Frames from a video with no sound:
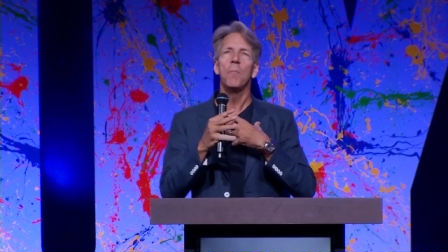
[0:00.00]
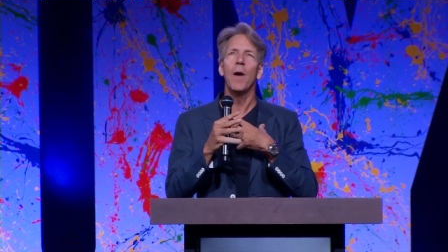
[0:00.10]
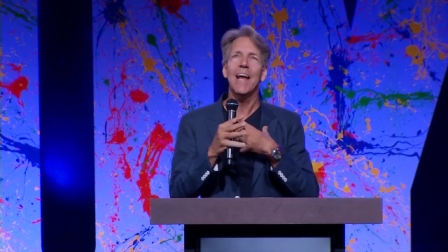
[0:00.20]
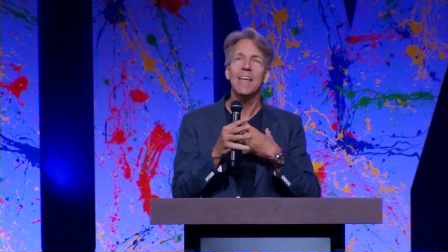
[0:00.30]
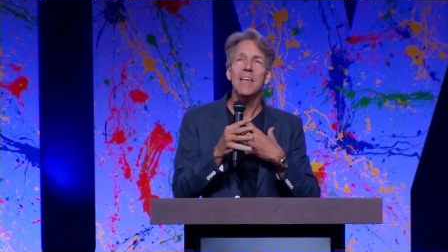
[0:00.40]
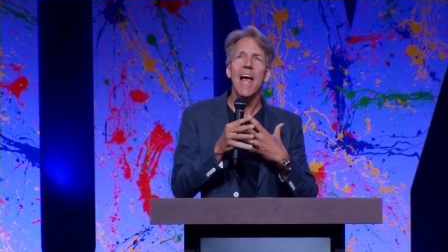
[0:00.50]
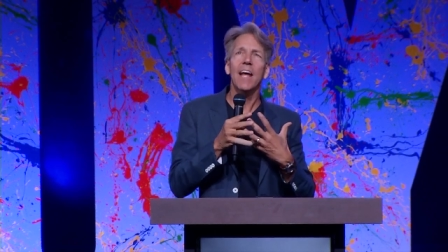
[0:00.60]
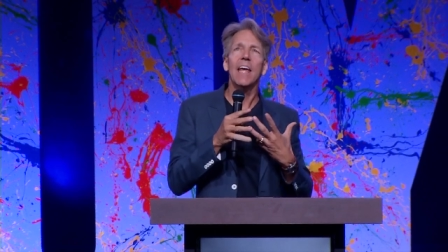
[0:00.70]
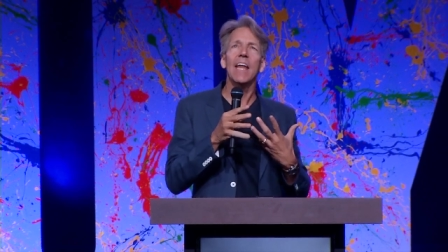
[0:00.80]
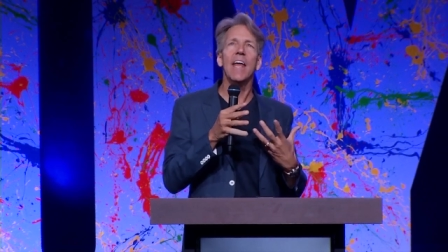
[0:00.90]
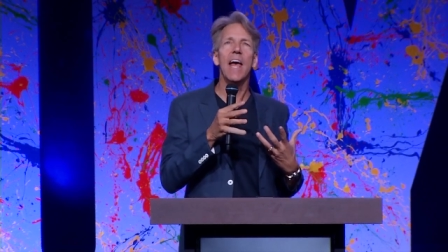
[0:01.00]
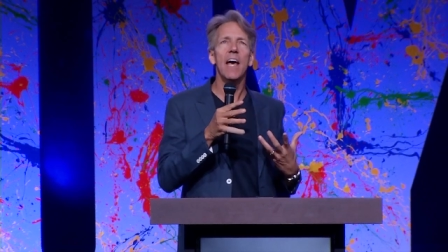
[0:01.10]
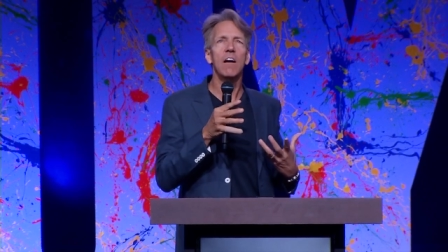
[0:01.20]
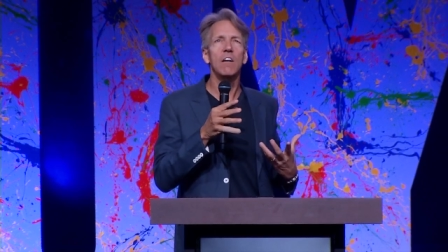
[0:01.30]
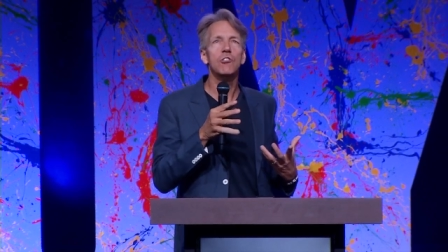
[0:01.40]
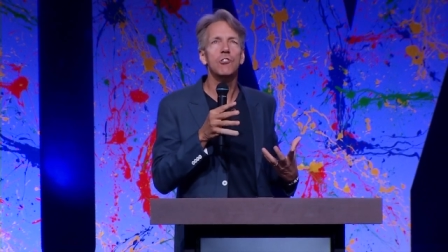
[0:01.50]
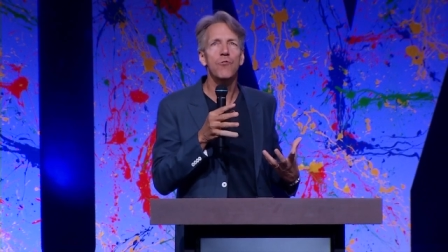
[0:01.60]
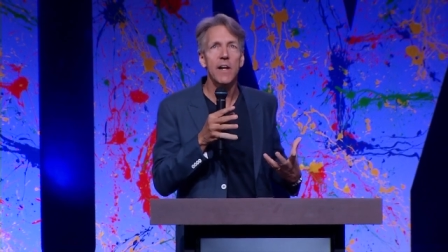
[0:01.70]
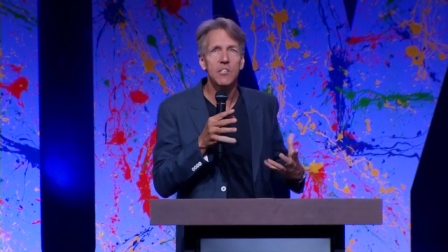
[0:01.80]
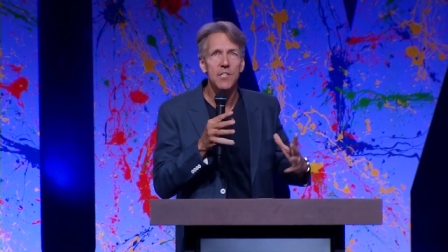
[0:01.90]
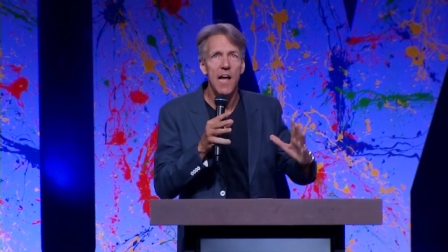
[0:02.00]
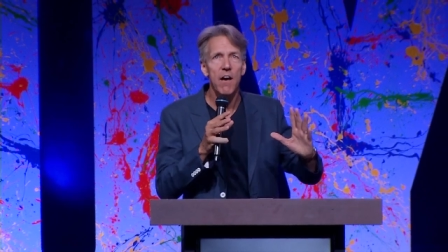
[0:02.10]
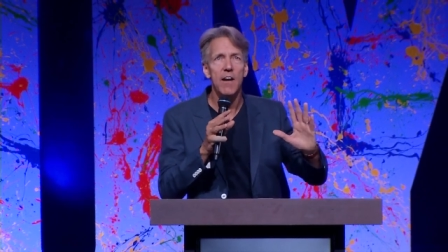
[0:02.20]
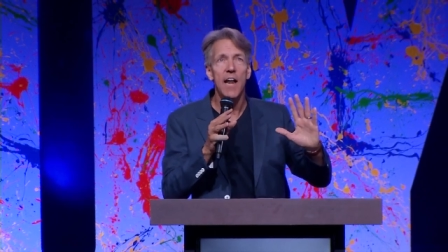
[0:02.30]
My neck and head are stretched out,